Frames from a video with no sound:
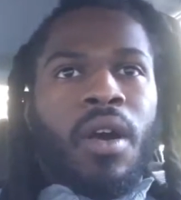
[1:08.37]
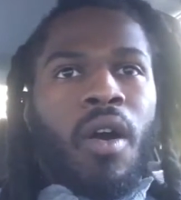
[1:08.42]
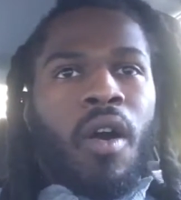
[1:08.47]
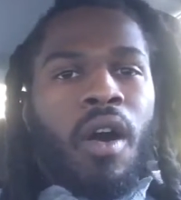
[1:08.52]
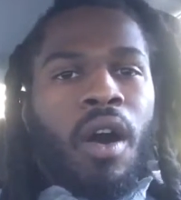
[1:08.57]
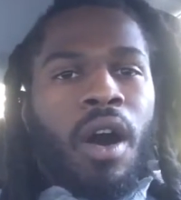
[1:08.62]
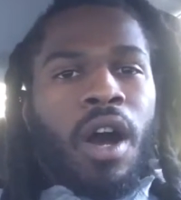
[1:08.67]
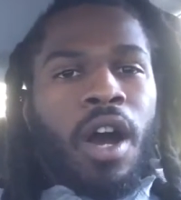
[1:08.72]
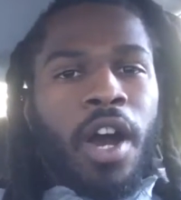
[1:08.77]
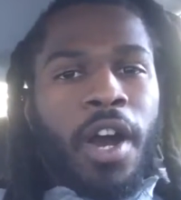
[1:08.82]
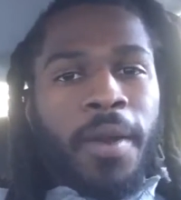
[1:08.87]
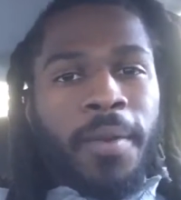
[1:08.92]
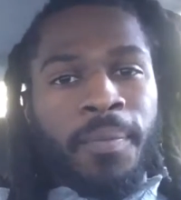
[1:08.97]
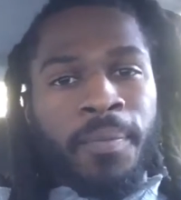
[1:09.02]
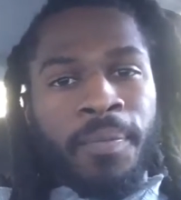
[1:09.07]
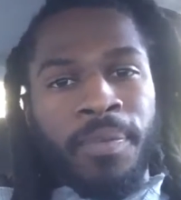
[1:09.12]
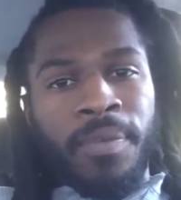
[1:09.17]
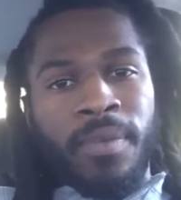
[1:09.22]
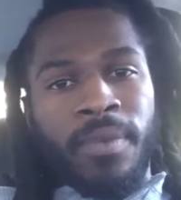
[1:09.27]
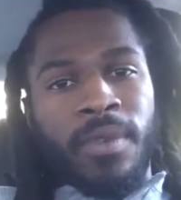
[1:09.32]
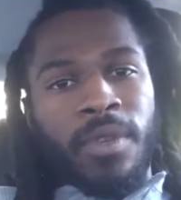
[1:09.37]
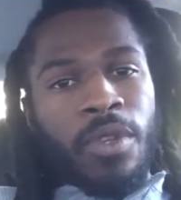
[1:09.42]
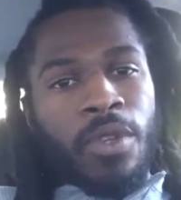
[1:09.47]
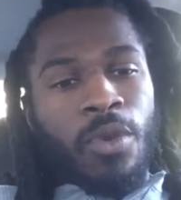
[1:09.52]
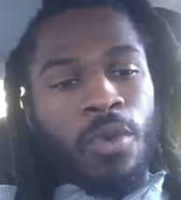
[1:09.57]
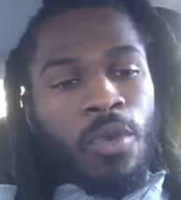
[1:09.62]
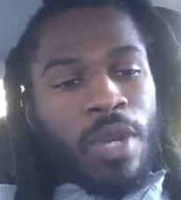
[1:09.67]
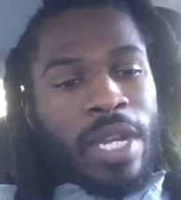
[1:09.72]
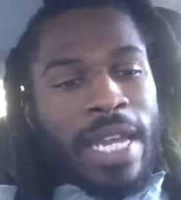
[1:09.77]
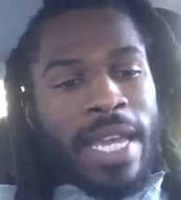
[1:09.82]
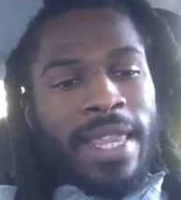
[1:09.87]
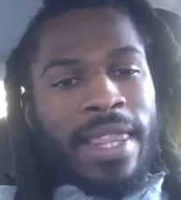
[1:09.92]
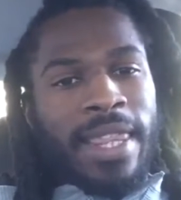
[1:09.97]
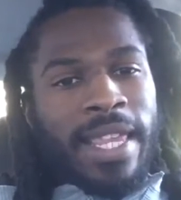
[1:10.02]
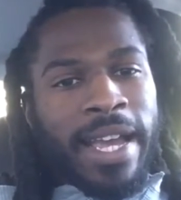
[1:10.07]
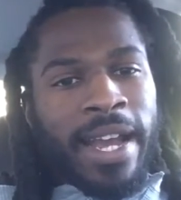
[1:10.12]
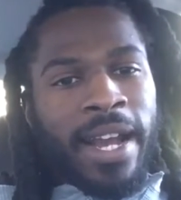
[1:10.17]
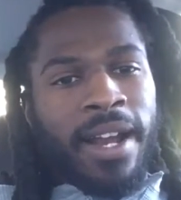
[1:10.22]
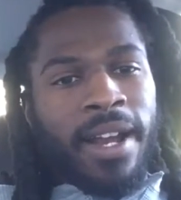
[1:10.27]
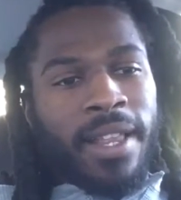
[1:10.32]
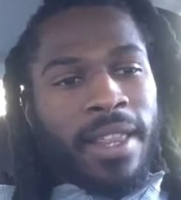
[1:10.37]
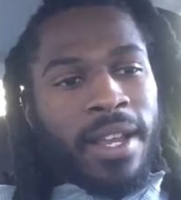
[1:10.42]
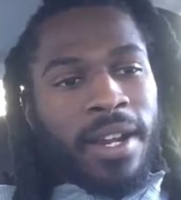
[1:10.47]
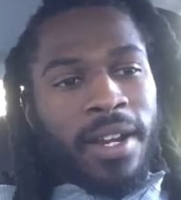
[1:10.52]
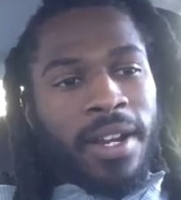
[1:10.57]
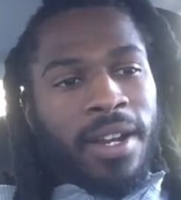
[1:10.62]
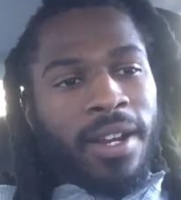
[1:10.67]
Or you get there and there